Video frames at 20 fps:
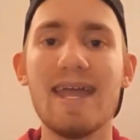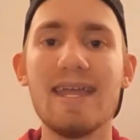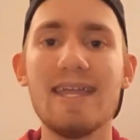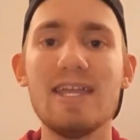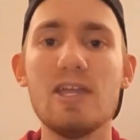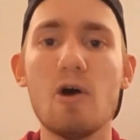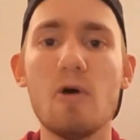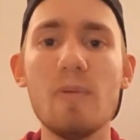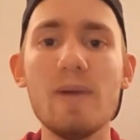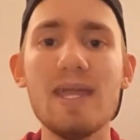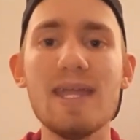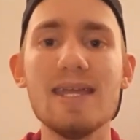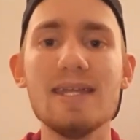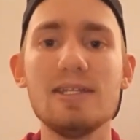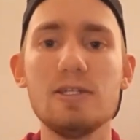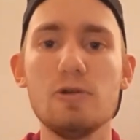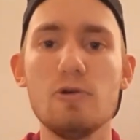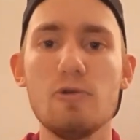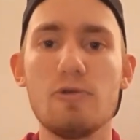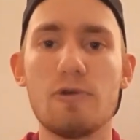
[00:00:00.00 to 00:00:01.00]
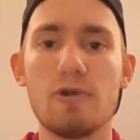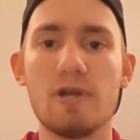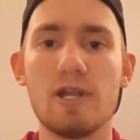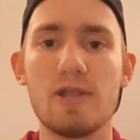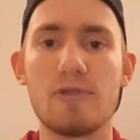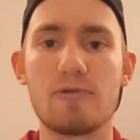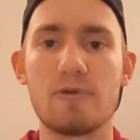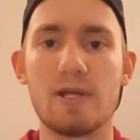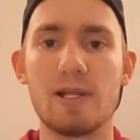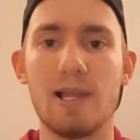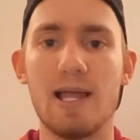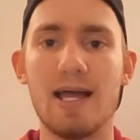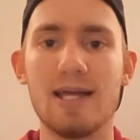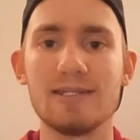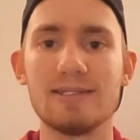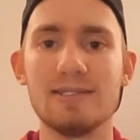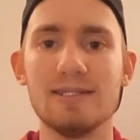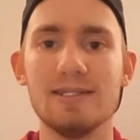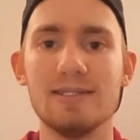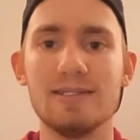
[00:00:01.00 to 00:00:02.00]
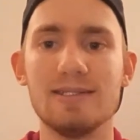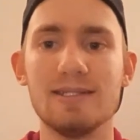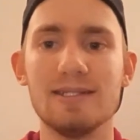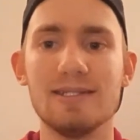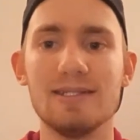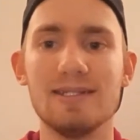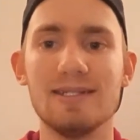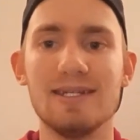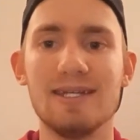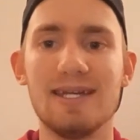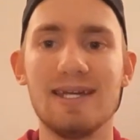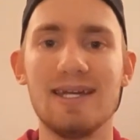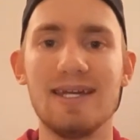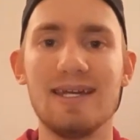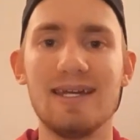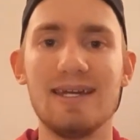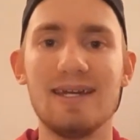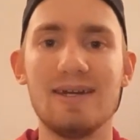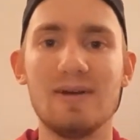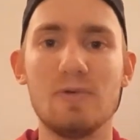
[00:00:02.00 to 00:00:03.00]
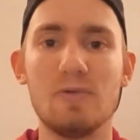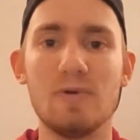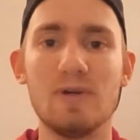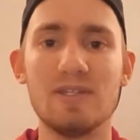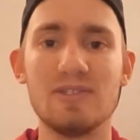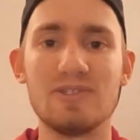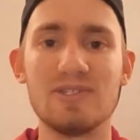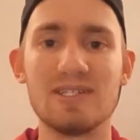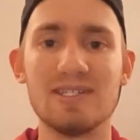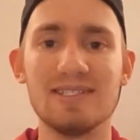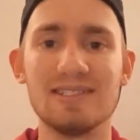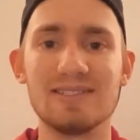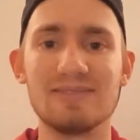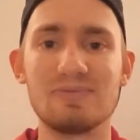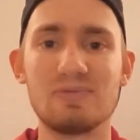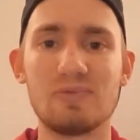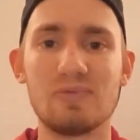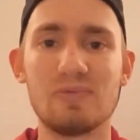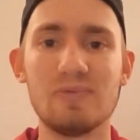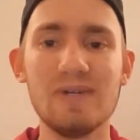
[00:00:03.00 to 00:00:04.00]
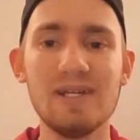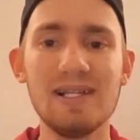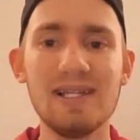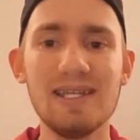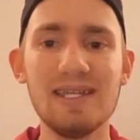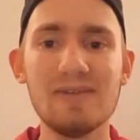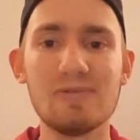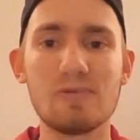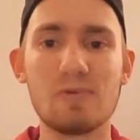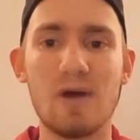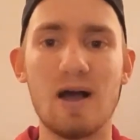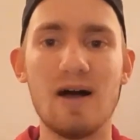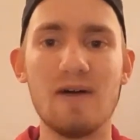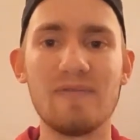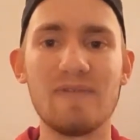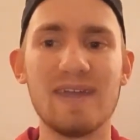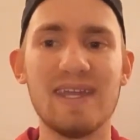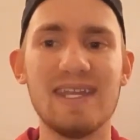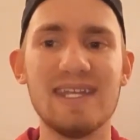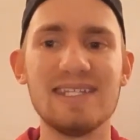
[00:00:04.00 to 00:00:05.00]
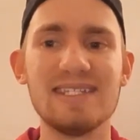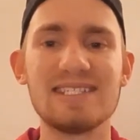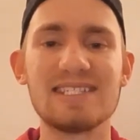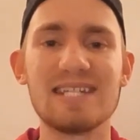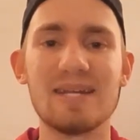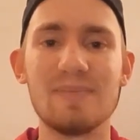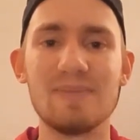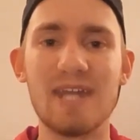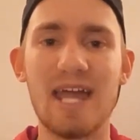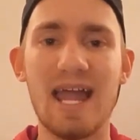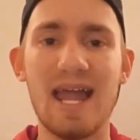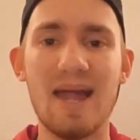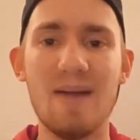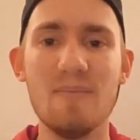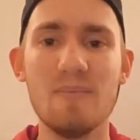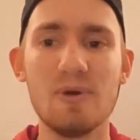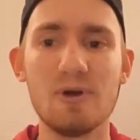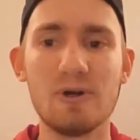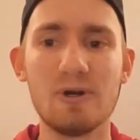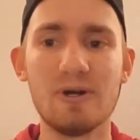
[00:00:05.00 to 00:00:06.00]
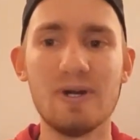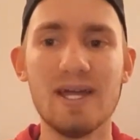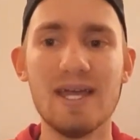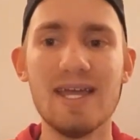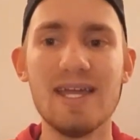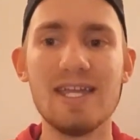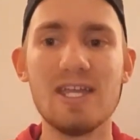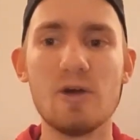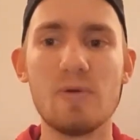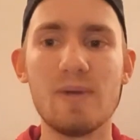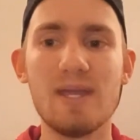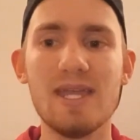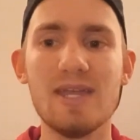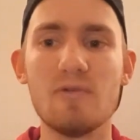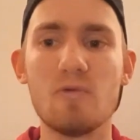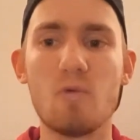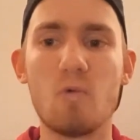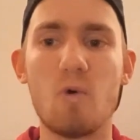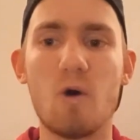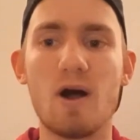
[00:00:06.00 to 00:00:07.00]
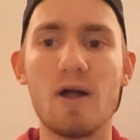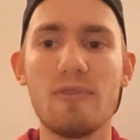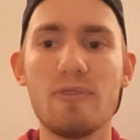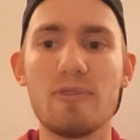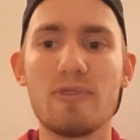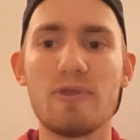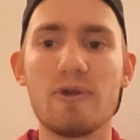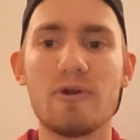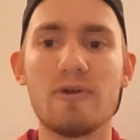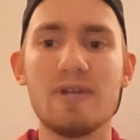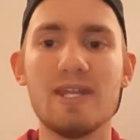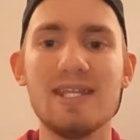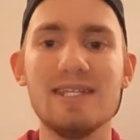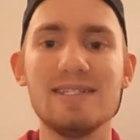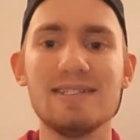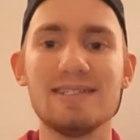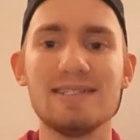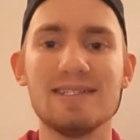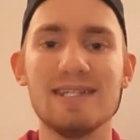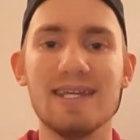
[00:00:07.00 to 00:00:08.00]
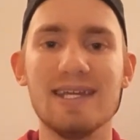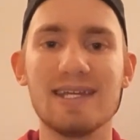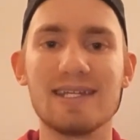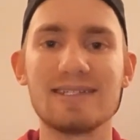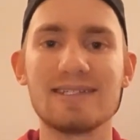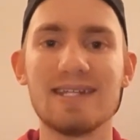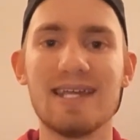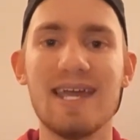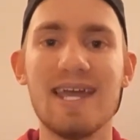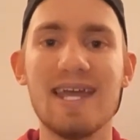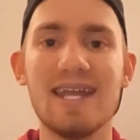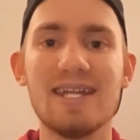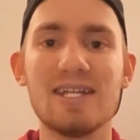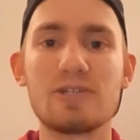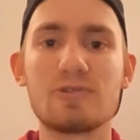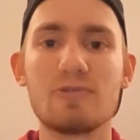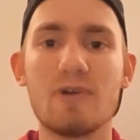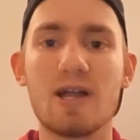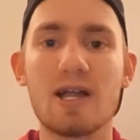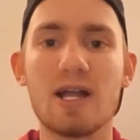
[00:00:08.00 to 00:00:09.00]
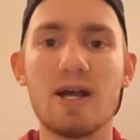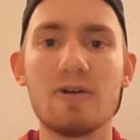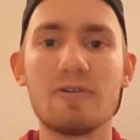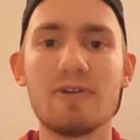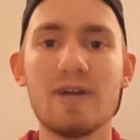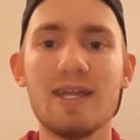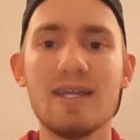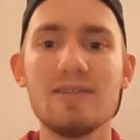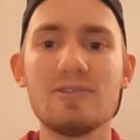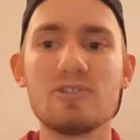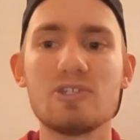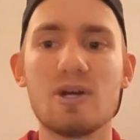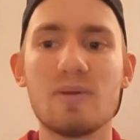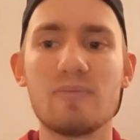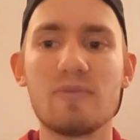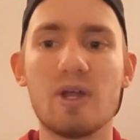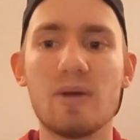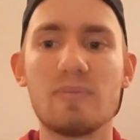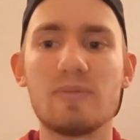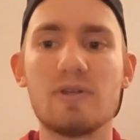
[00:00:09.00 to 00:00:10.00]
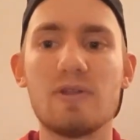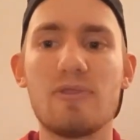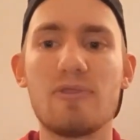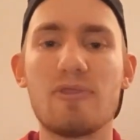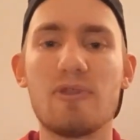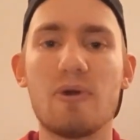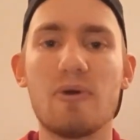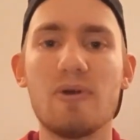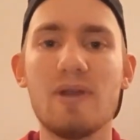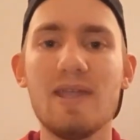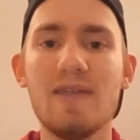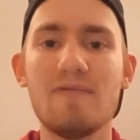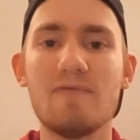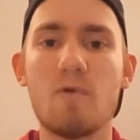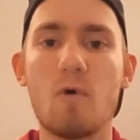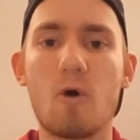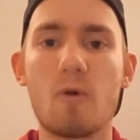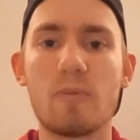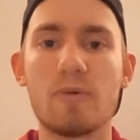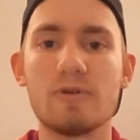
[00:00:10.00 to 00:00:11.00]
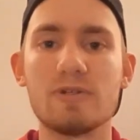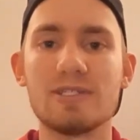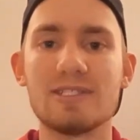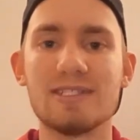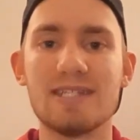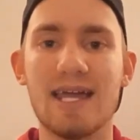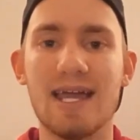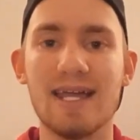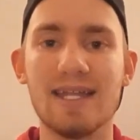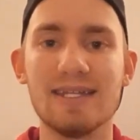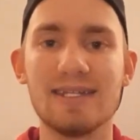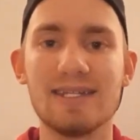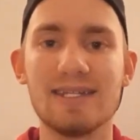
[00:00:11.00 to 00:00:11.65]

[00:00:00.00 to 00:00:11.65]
he only hit 233 last season, which is really rough. And in September, he only hit 136. And his strikeout rate jumped up to 34%.